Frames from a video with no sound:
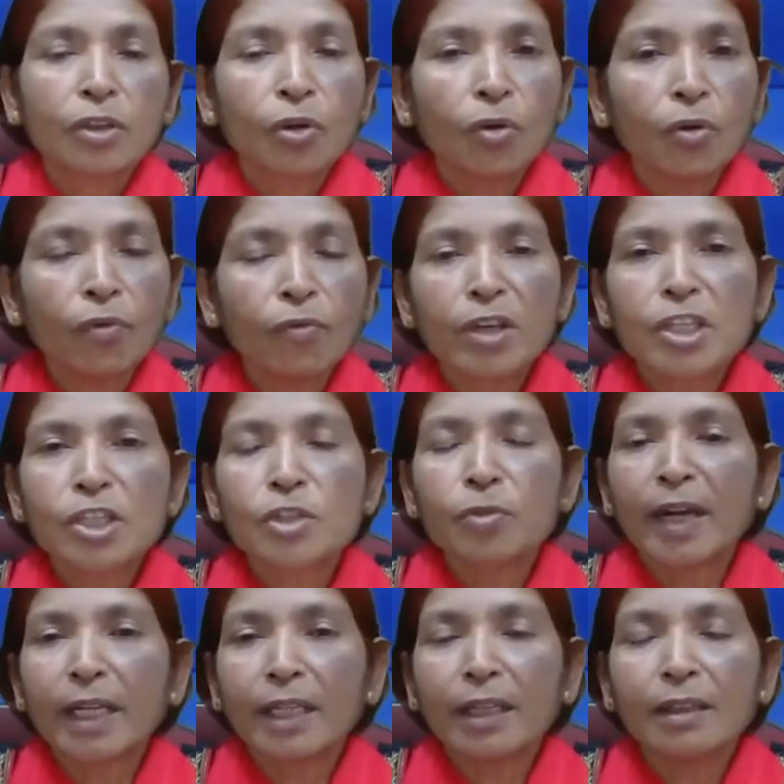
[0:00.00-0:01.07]
throw waste
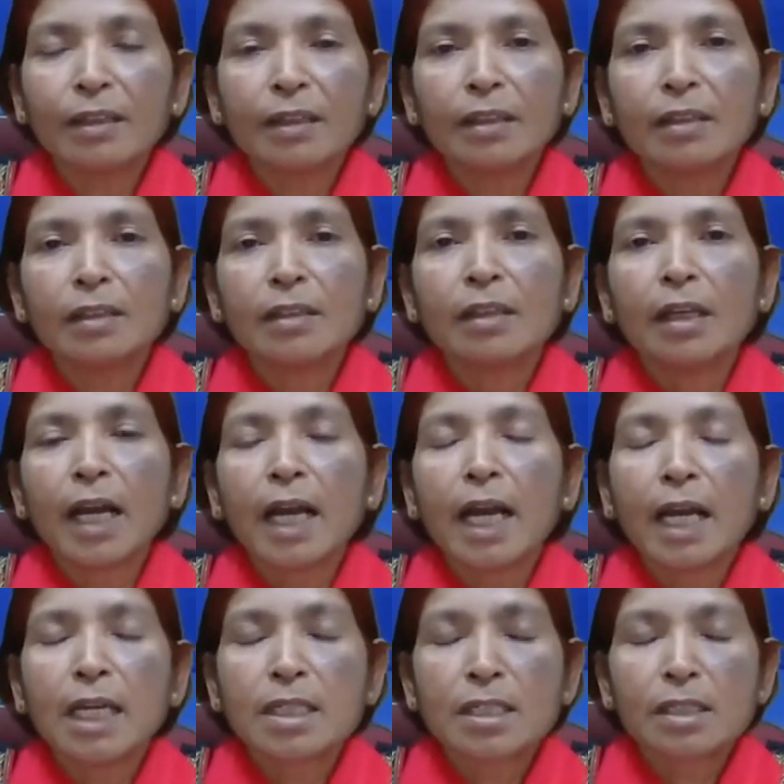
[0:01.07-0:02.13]
material,
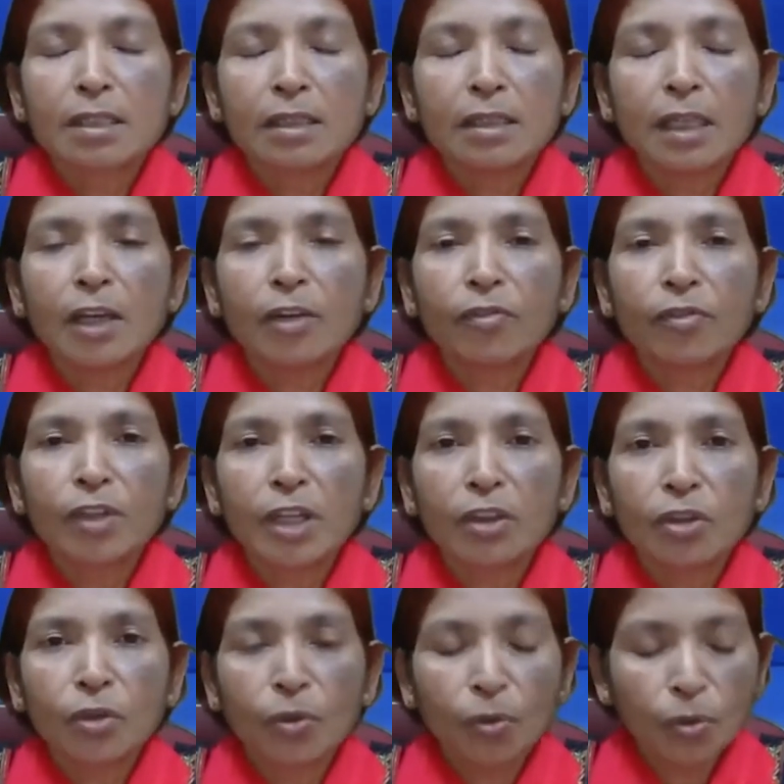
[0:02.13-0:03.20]
and if they
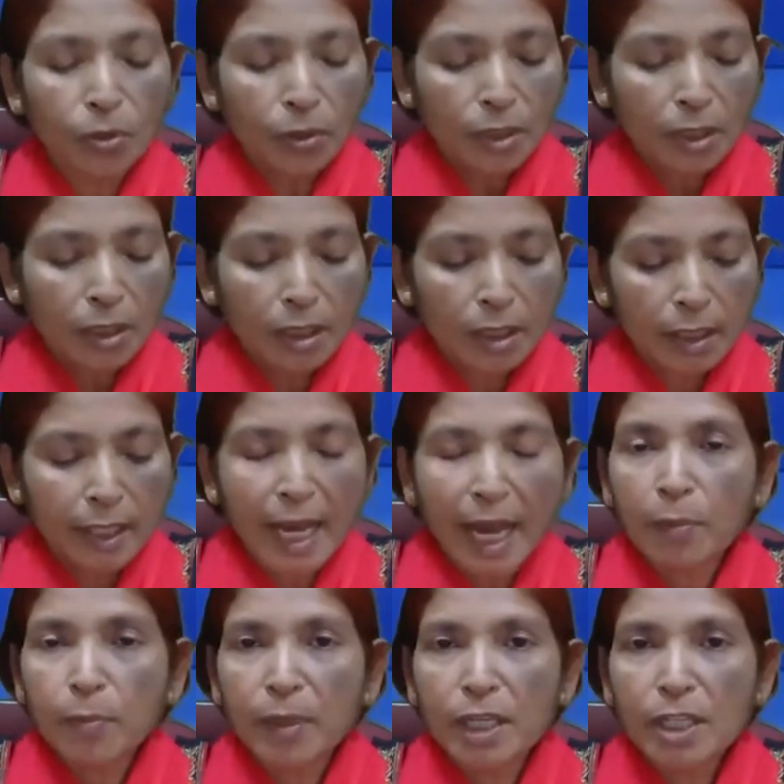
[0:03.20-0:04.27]
throw
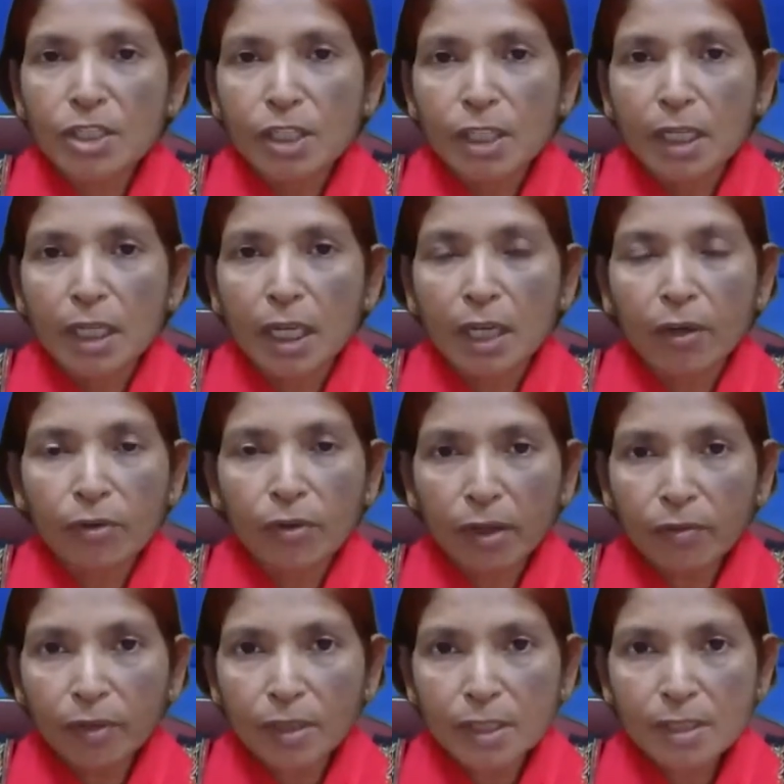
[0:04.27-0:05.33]
garbage in
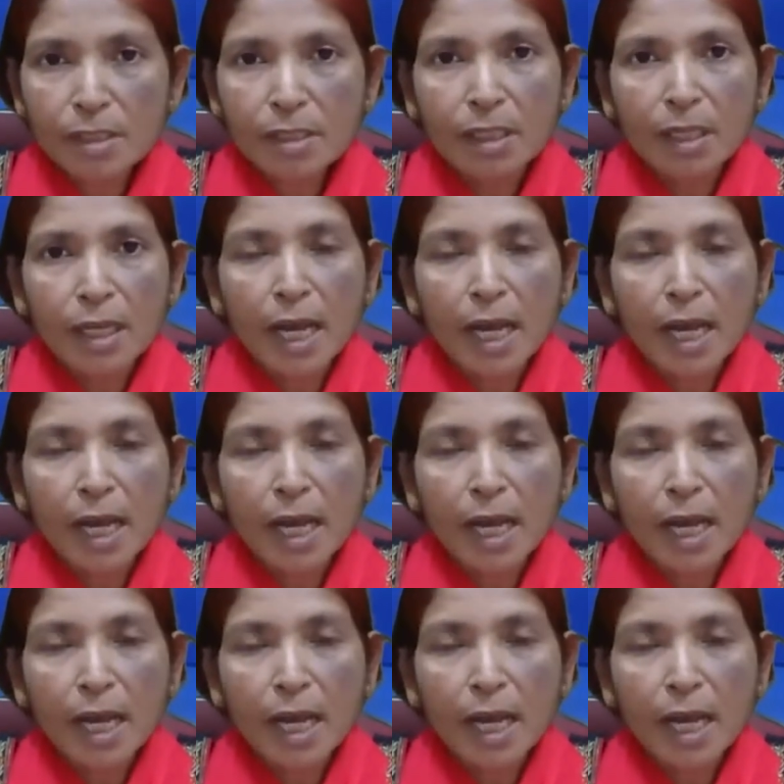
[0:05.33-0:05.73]
rivers